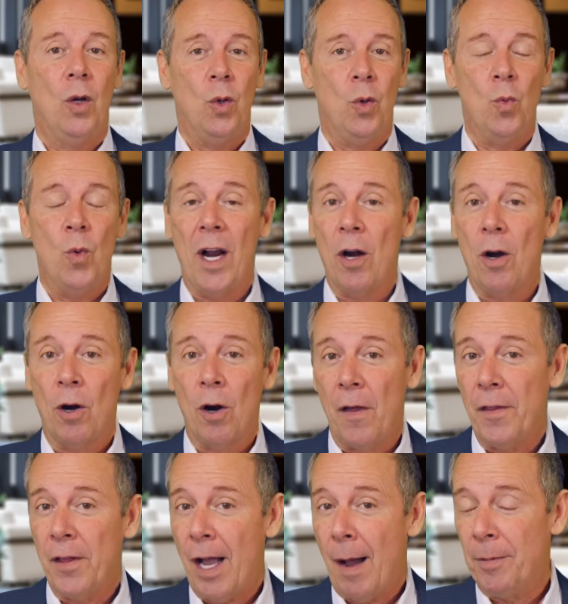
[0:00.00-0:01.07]
Where are all
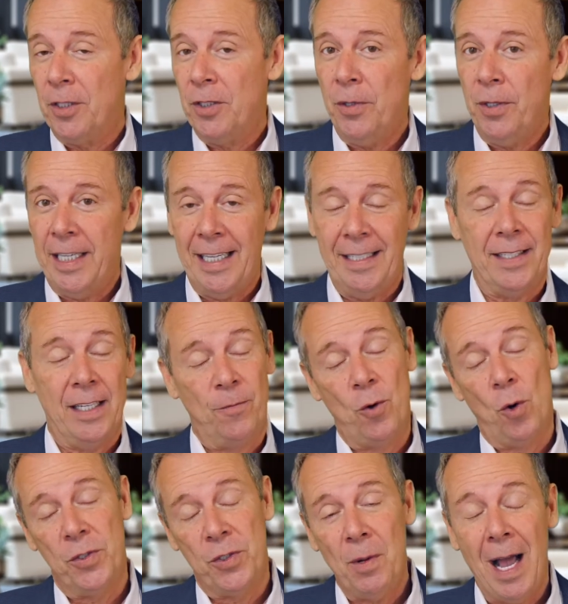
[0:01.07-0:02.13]
the opportunities? And of
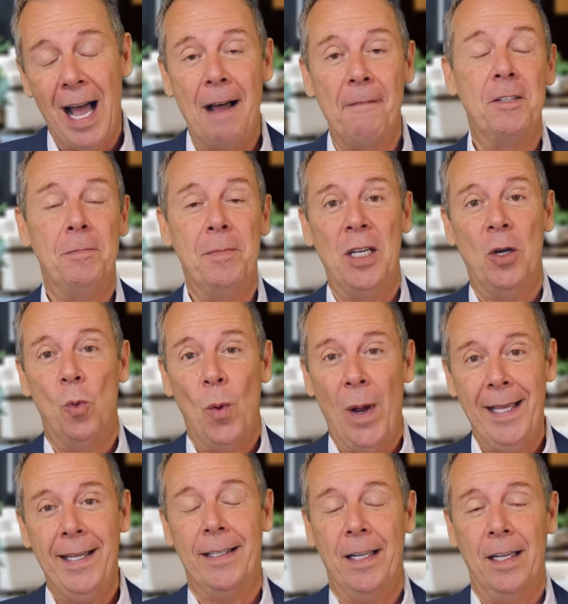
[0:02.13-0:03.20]
course, you have to be
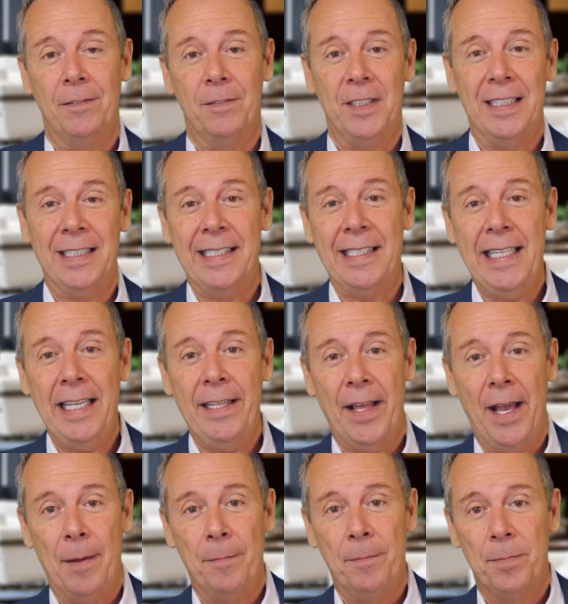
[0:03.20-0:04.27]
awake enough to see
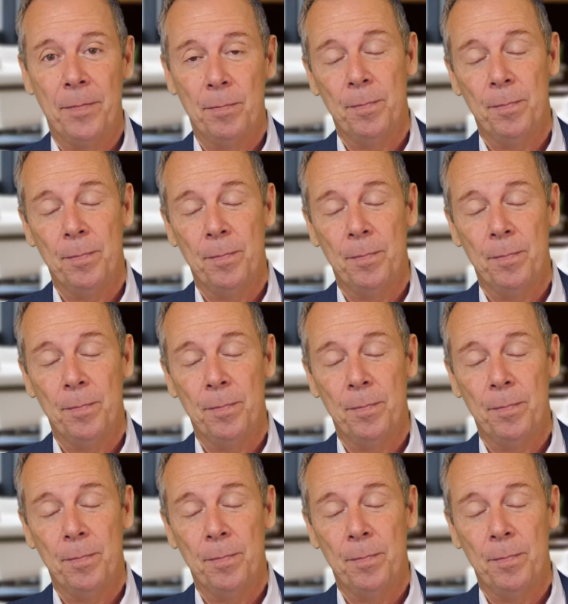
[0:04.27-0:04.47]
them.